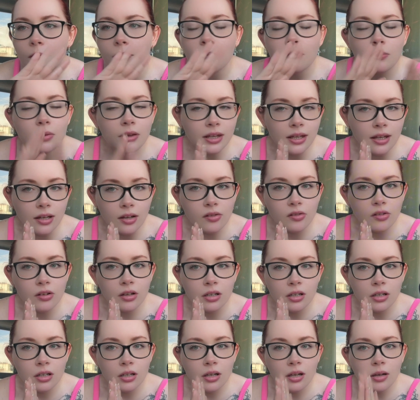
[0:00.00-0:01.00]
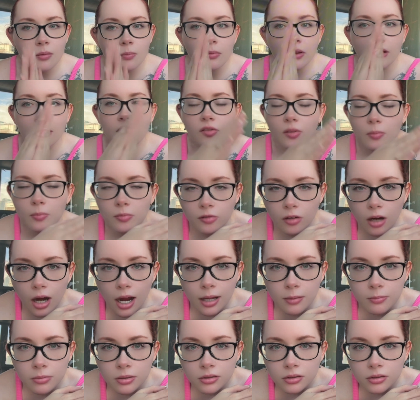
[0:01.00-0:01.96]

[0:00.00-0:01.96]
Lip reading: Please subscribe.